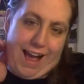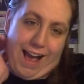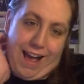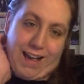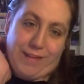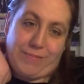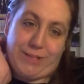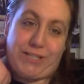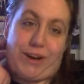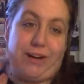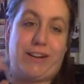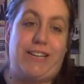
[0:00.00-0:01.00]
I'm
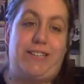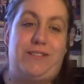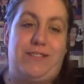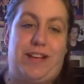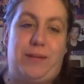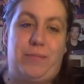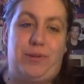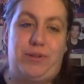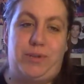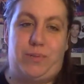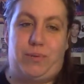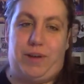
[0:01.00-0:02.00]
sorry to that
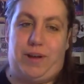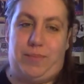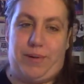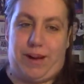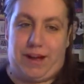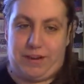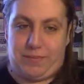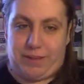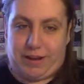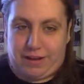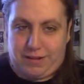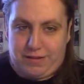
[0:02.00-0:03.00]
moose boy behind
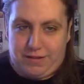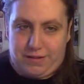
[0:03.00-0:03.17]
me,